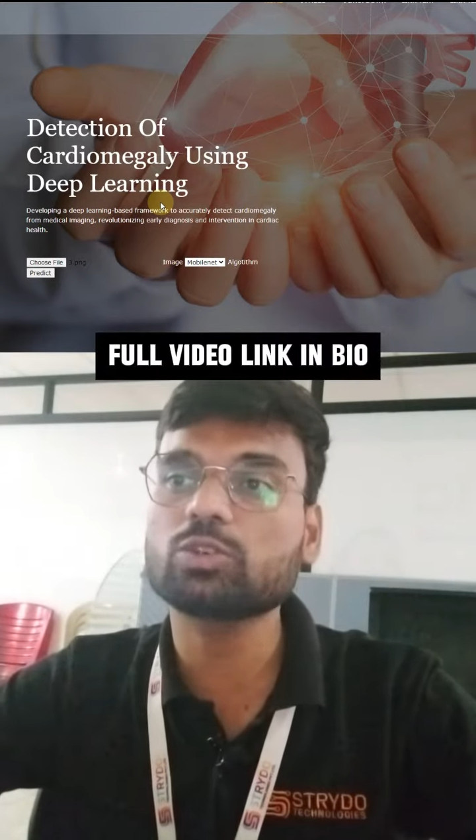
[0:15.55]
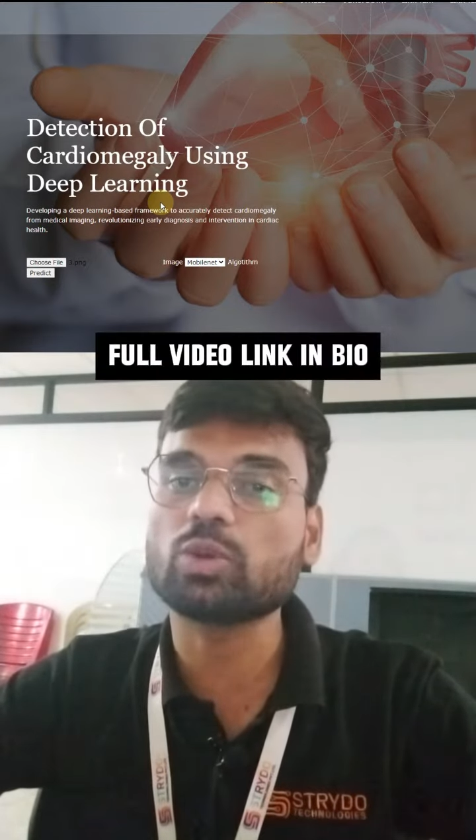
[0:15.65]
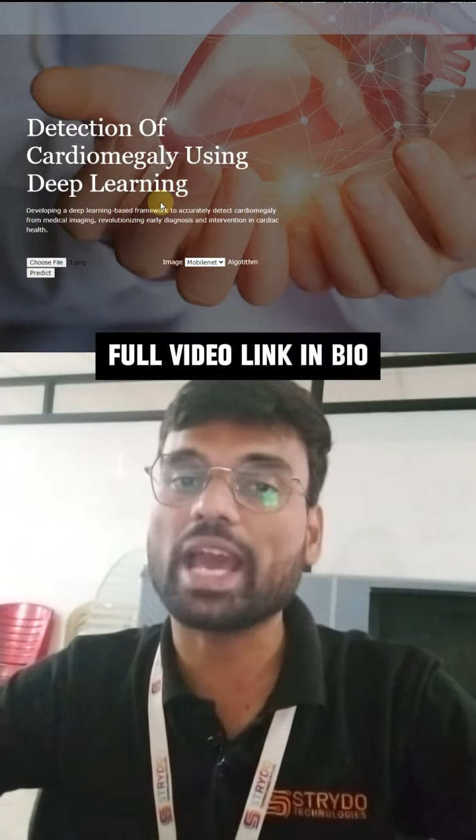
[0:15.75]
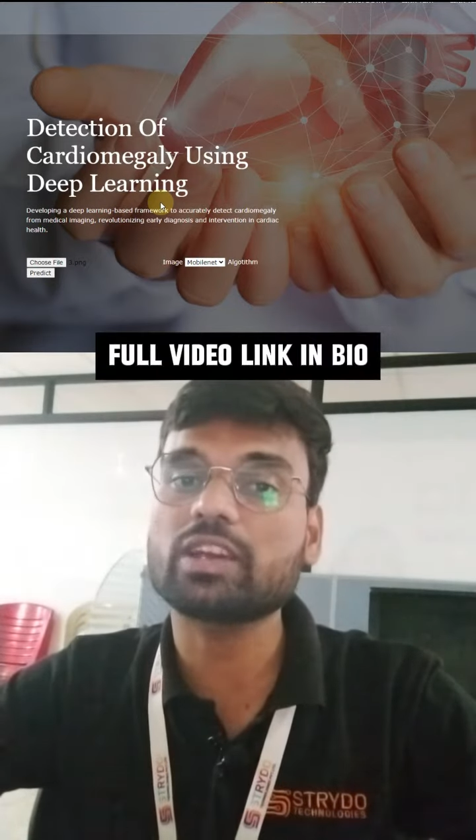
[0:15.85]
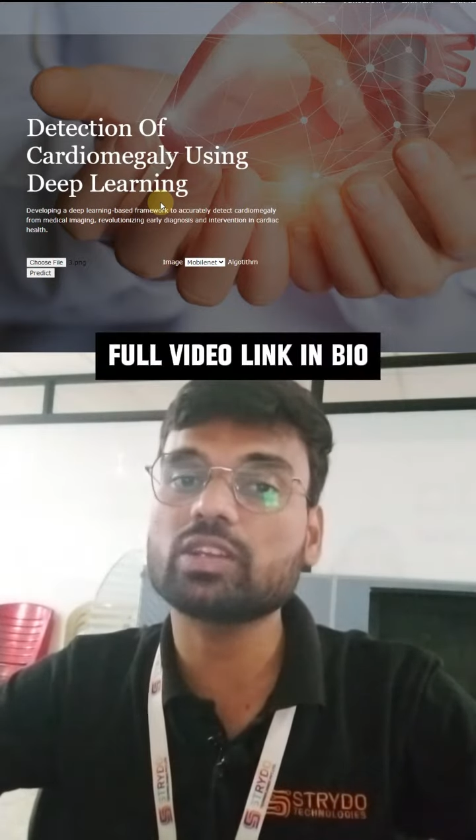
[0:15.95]
to
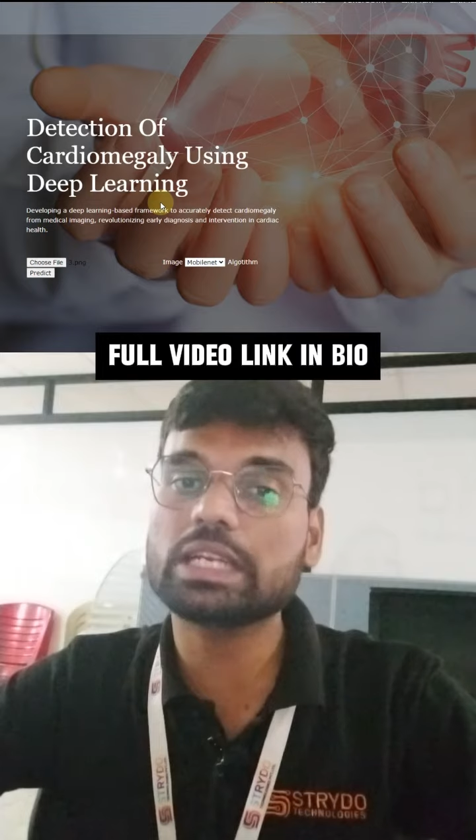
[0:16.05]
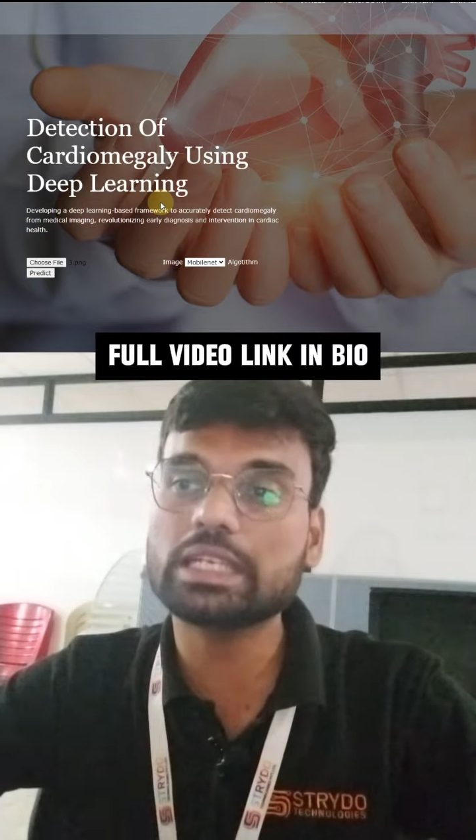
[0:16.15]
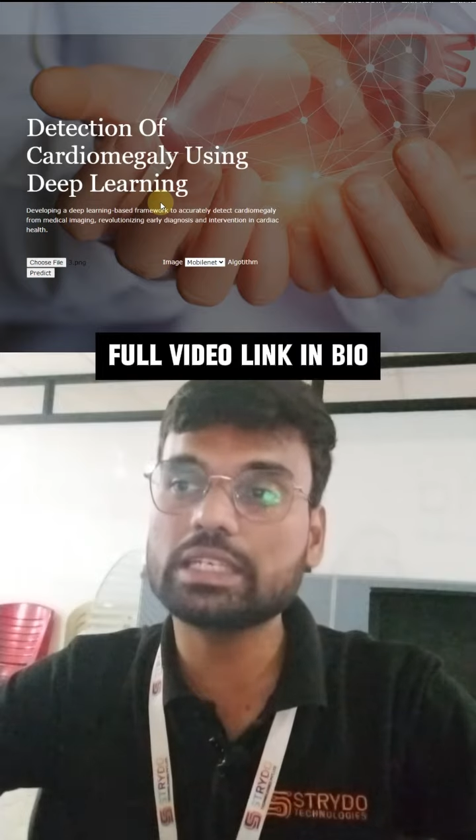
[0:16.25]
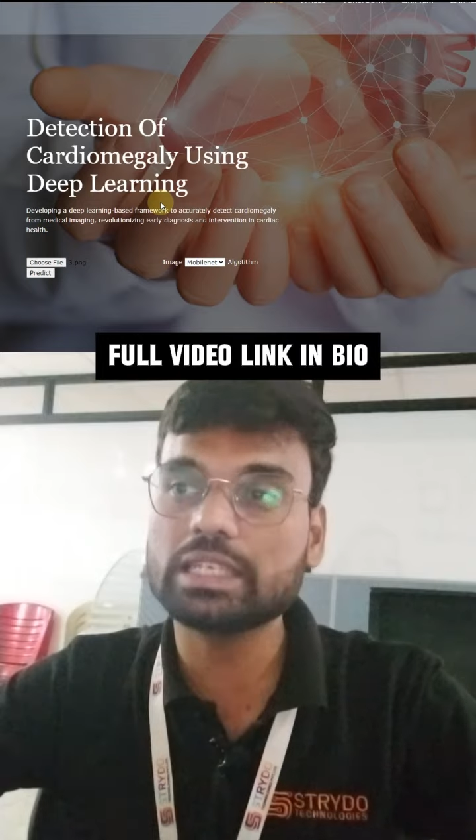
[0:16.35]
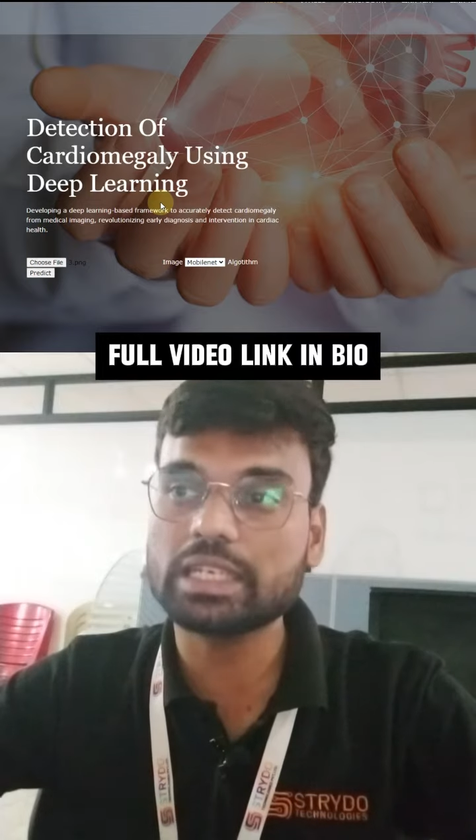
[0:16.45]

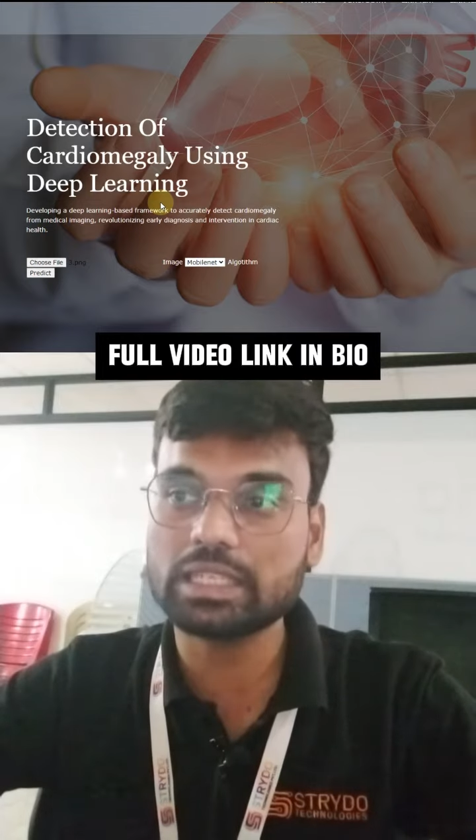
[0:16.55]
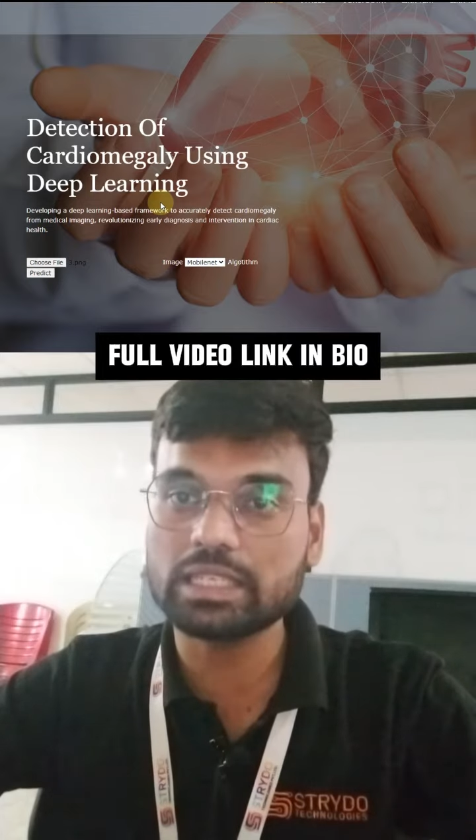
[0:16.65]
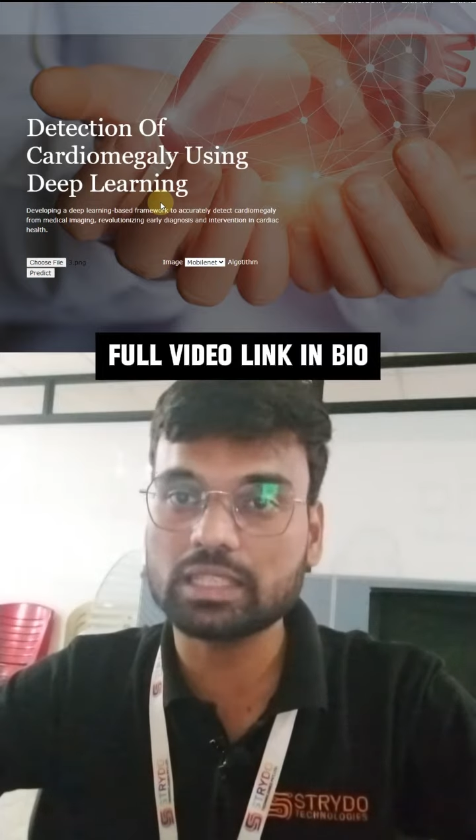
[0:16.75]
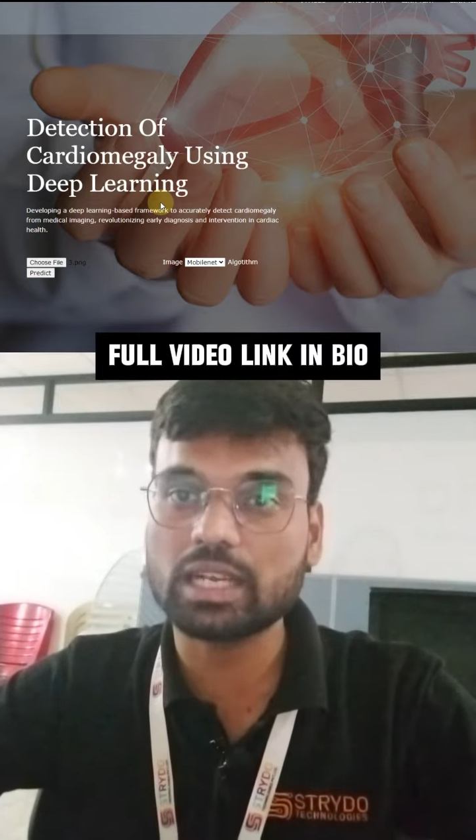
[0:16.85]
accurately detecting the